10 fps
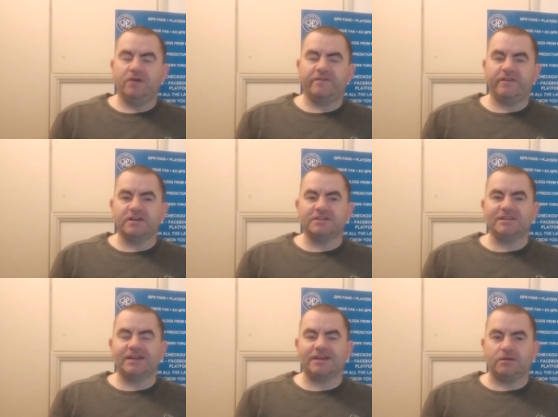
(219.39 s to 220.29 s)
flung his
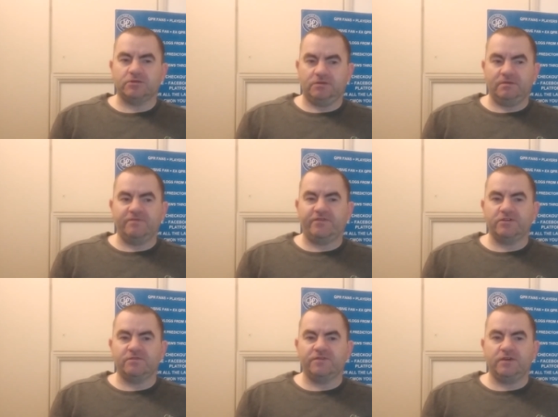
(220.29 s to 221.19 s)
leg out in
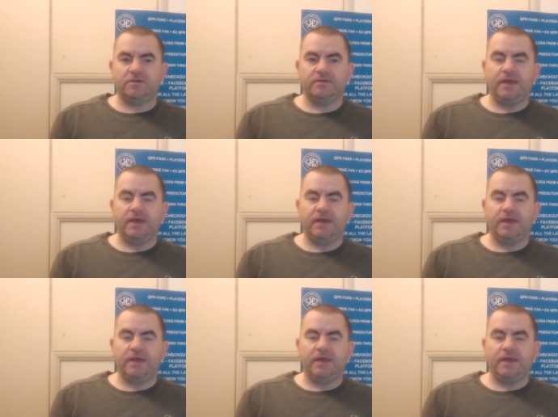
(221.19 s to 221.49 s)
front of it,